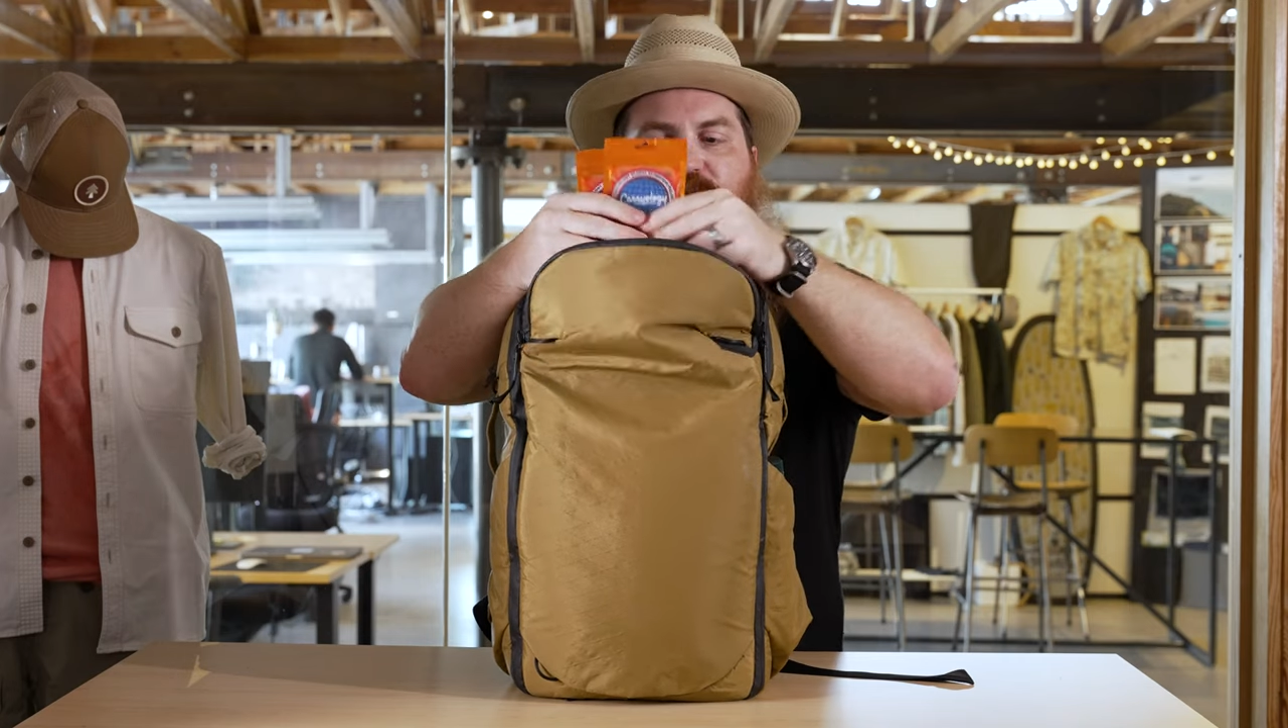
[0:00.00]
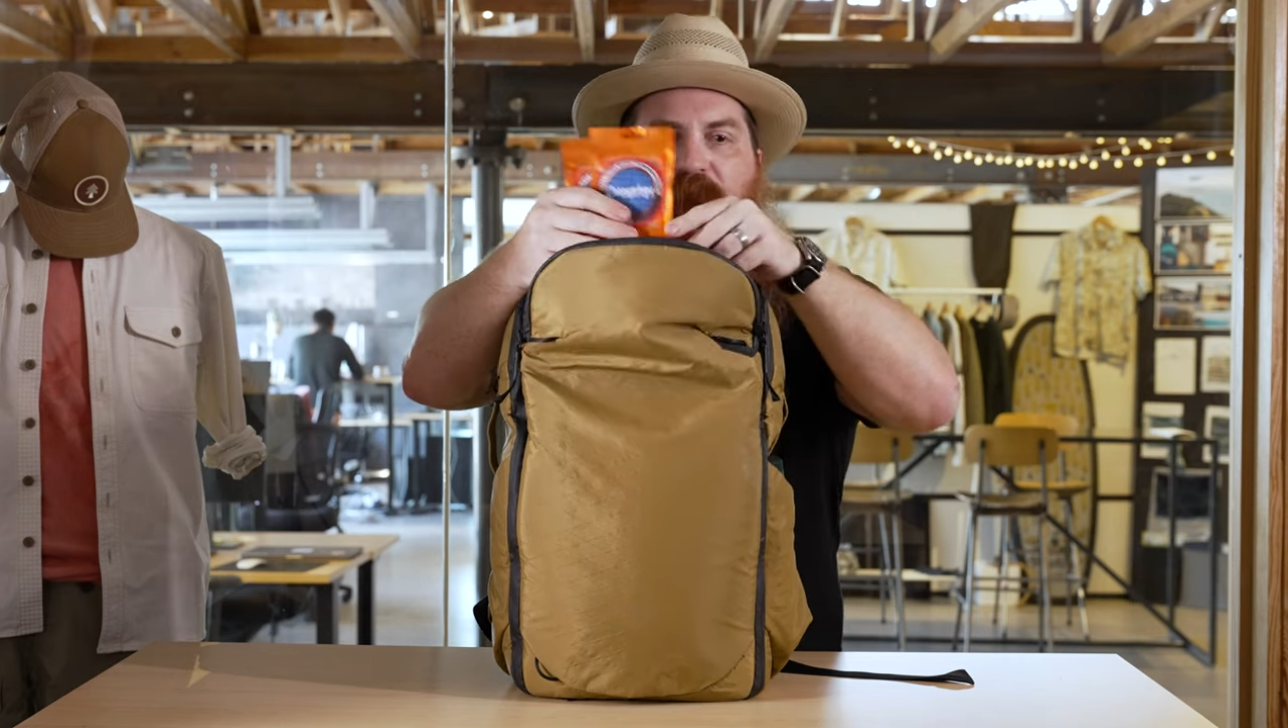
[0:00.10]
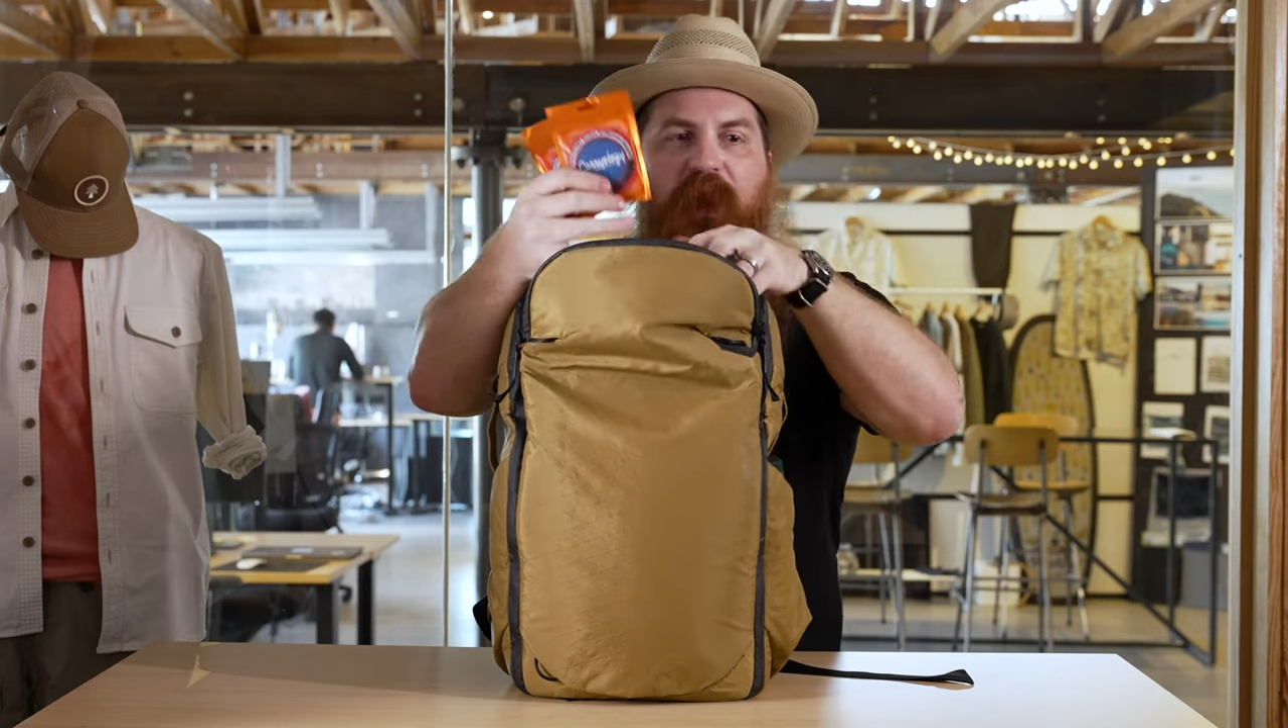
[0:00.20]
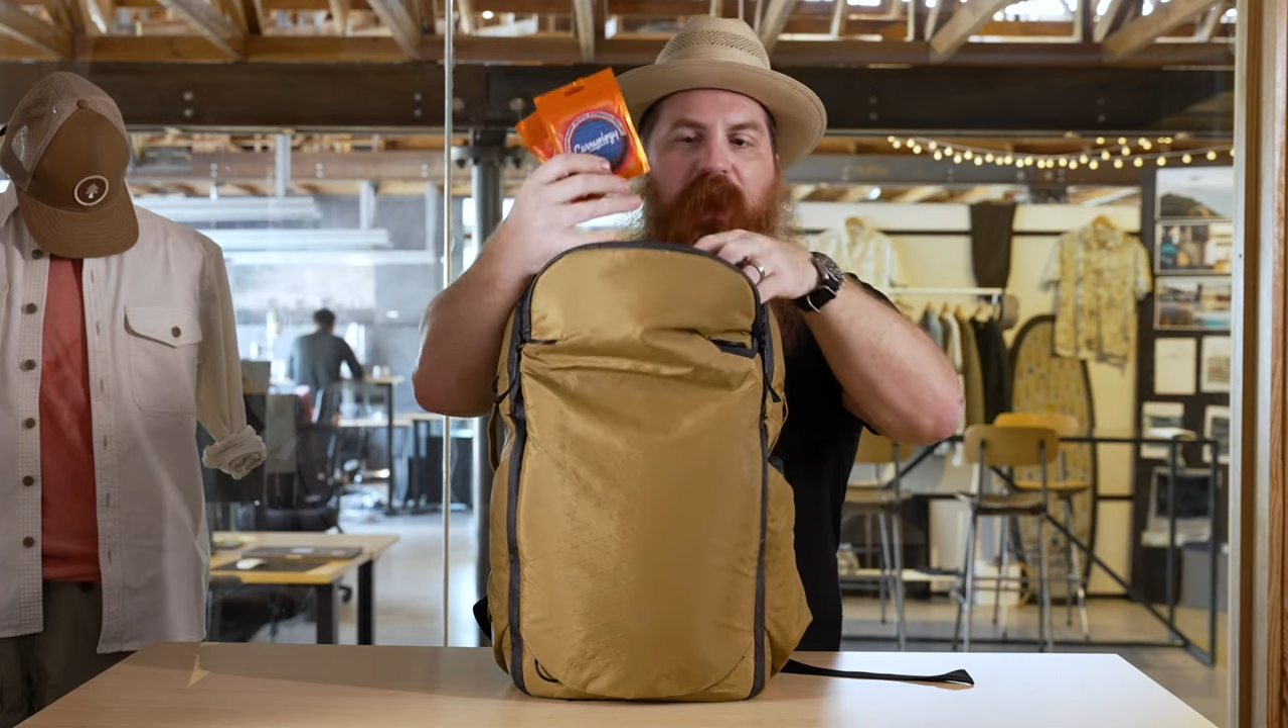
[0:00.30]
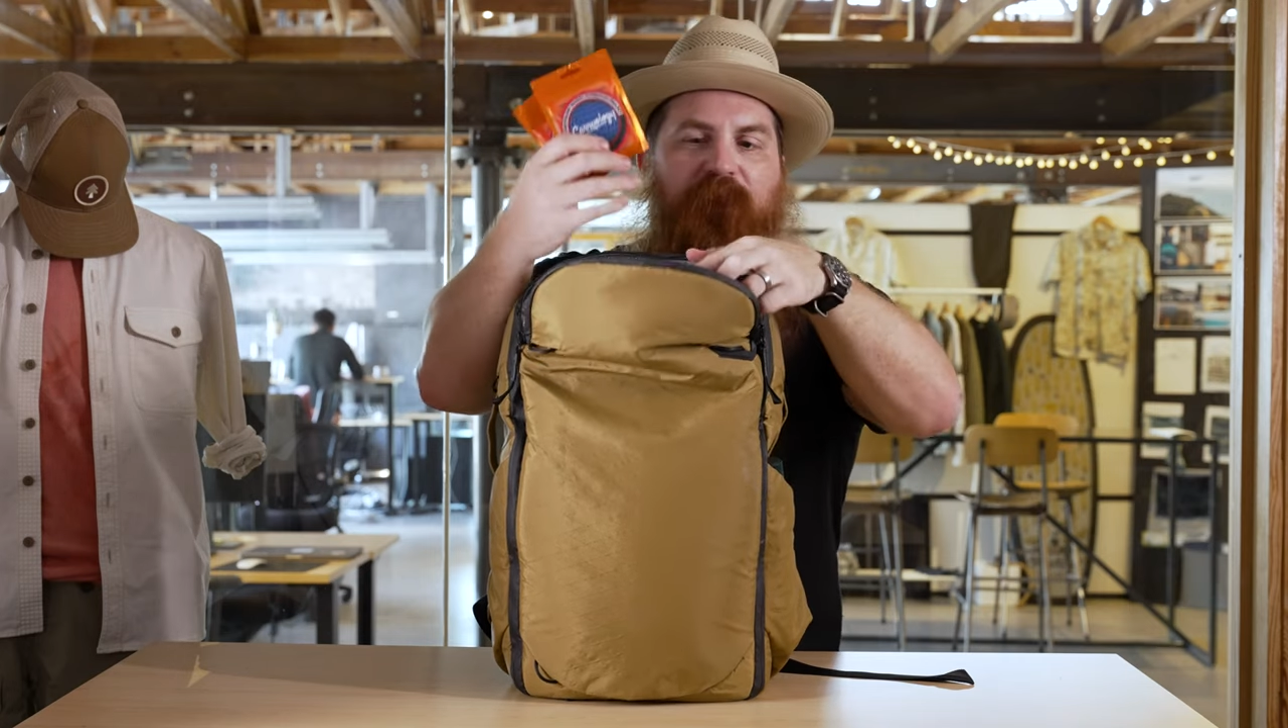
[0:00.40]
I
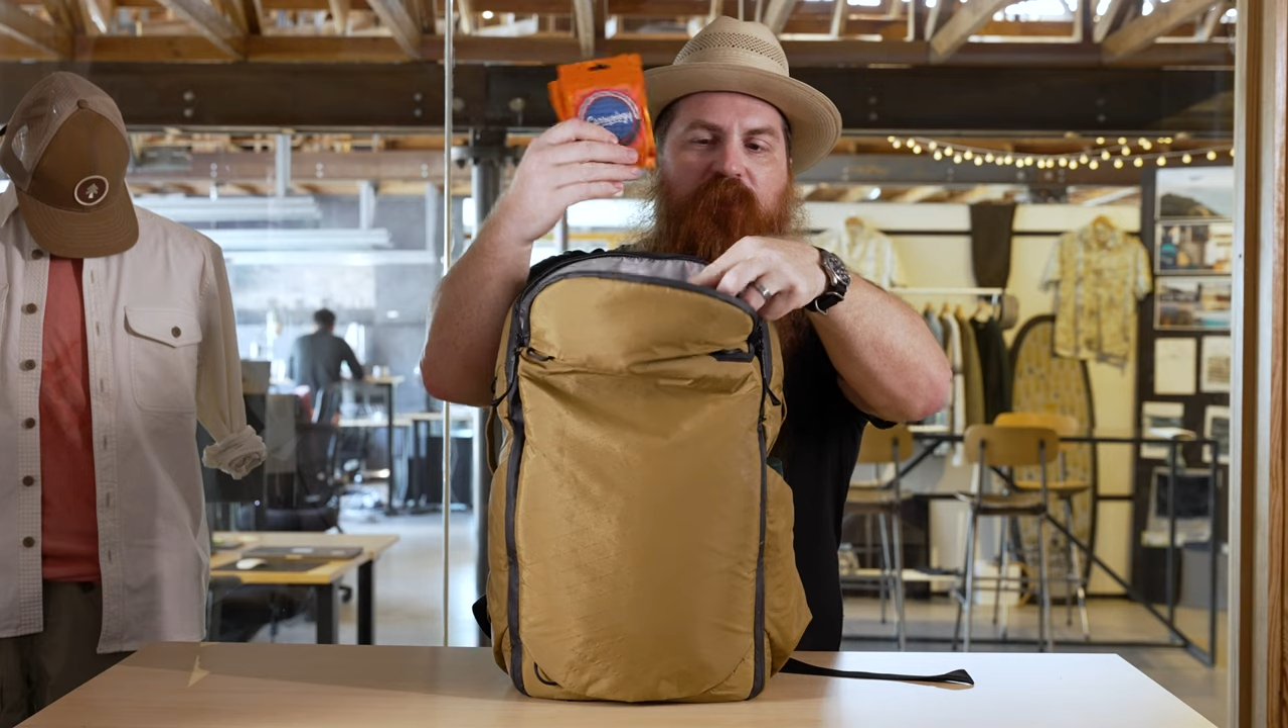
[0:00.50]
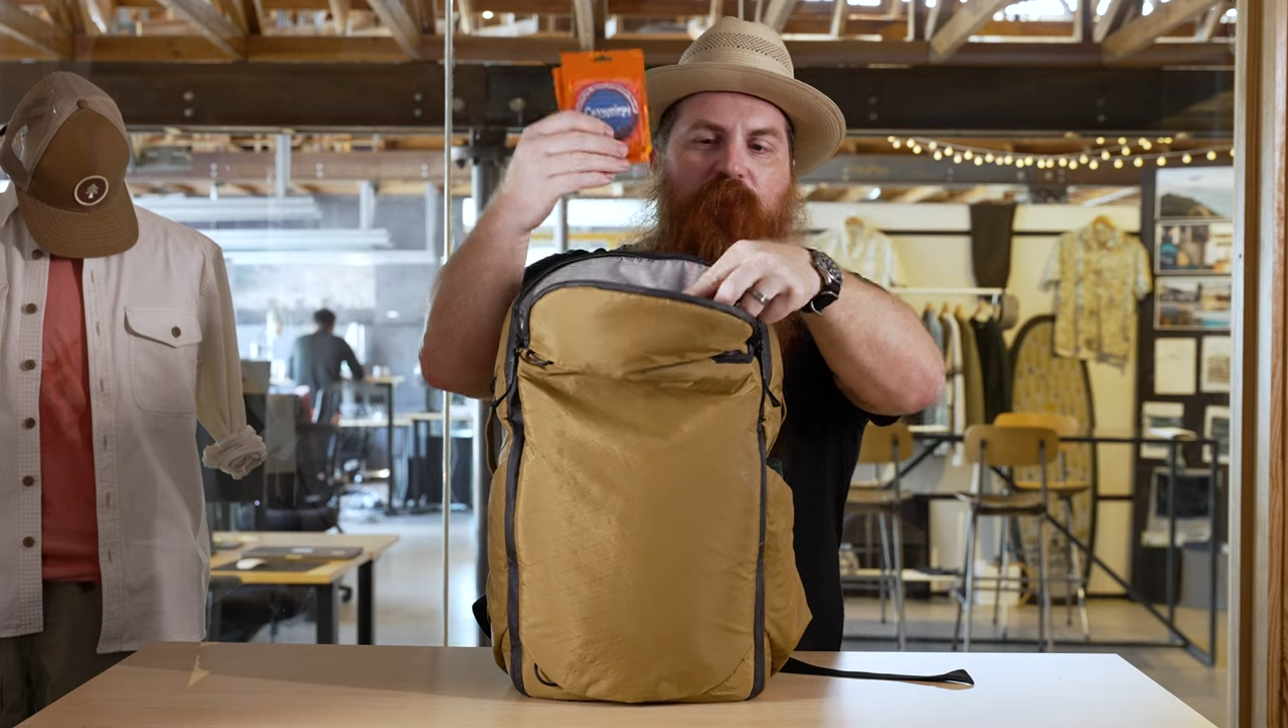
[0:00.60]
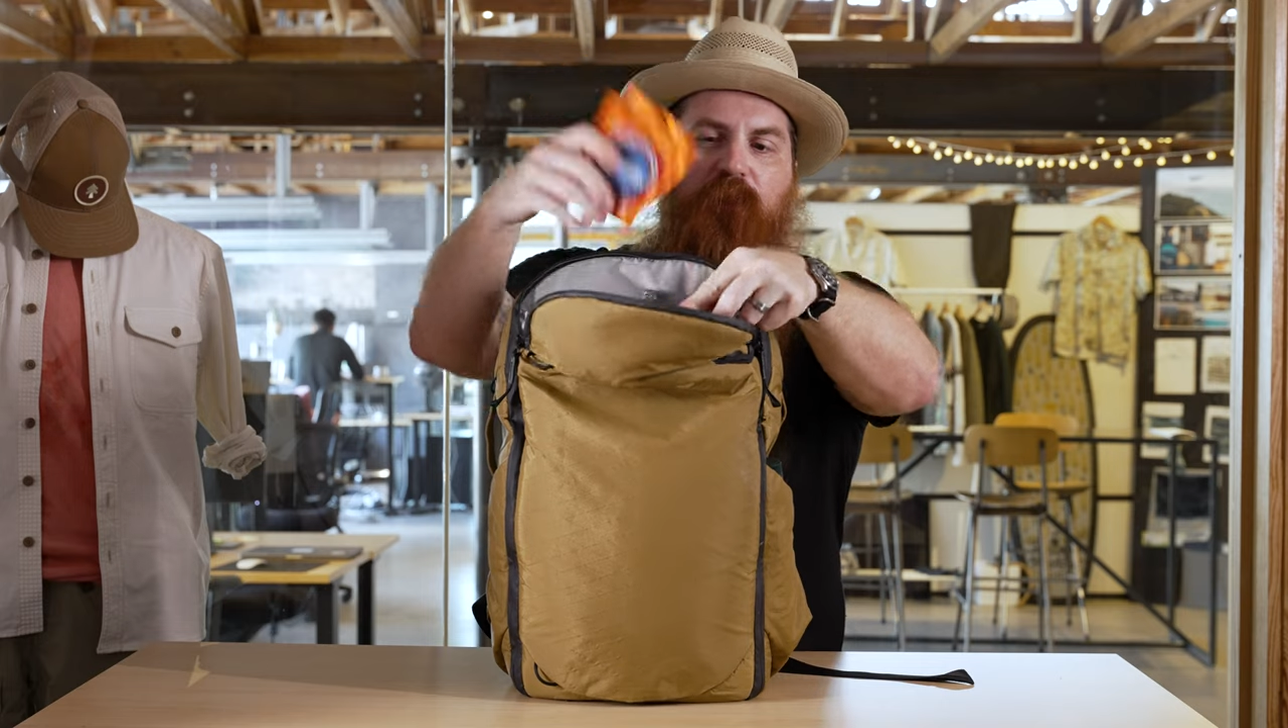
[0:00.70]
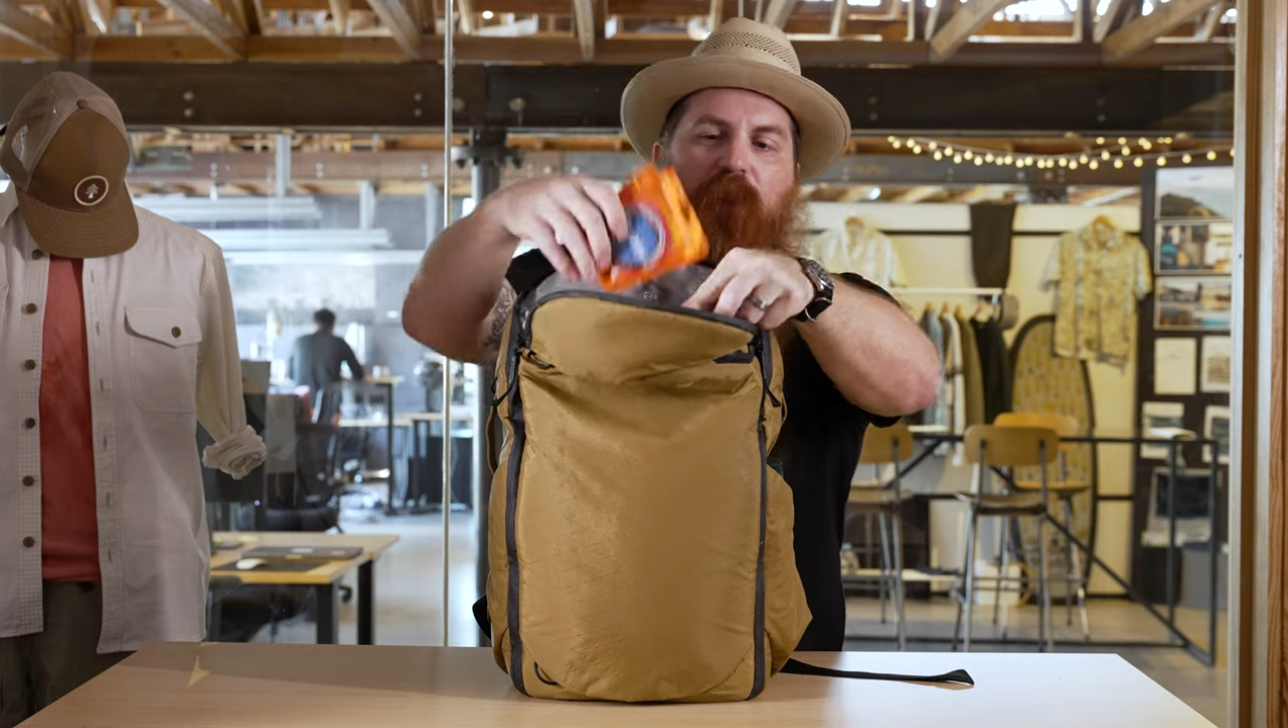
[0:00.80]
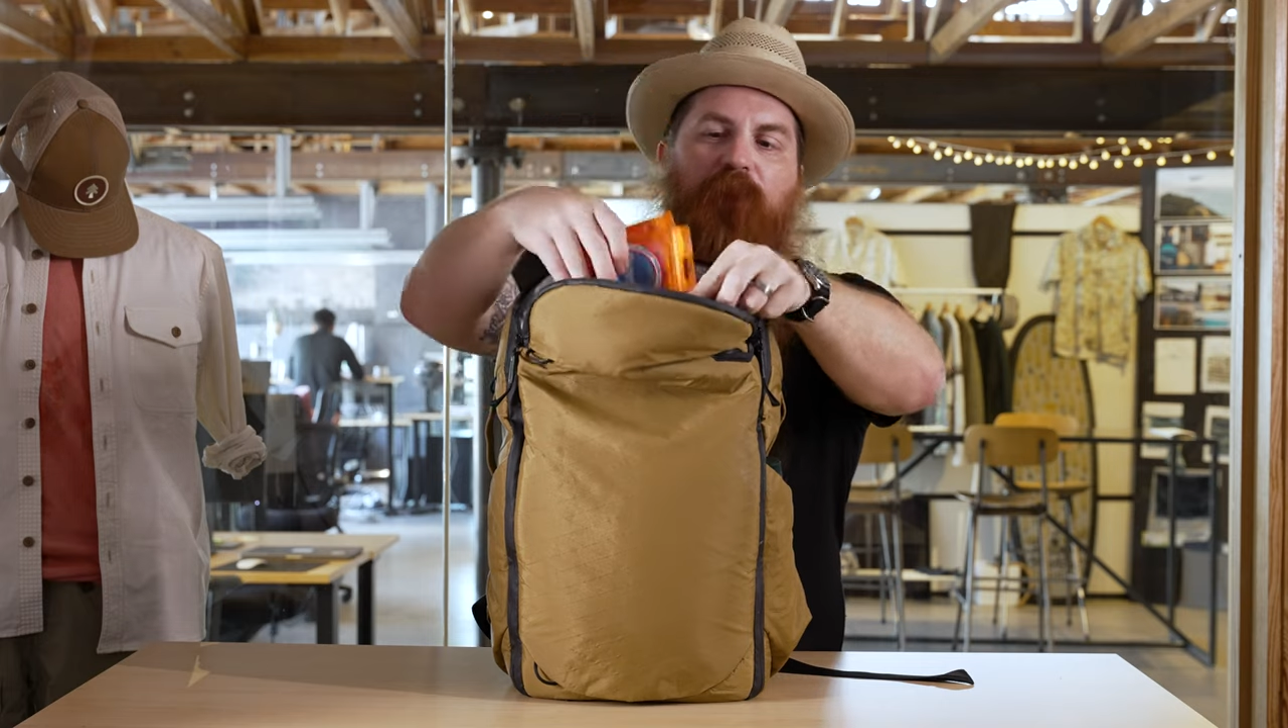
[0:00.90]
hide
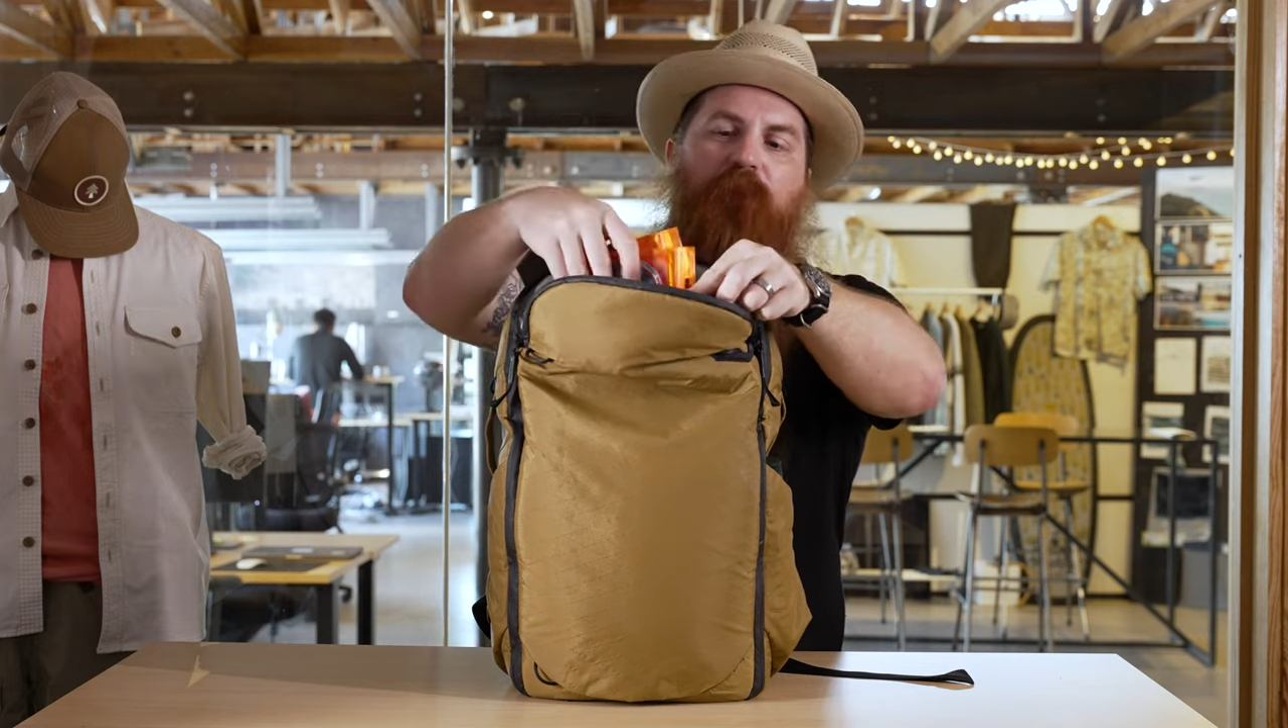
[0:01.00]
them around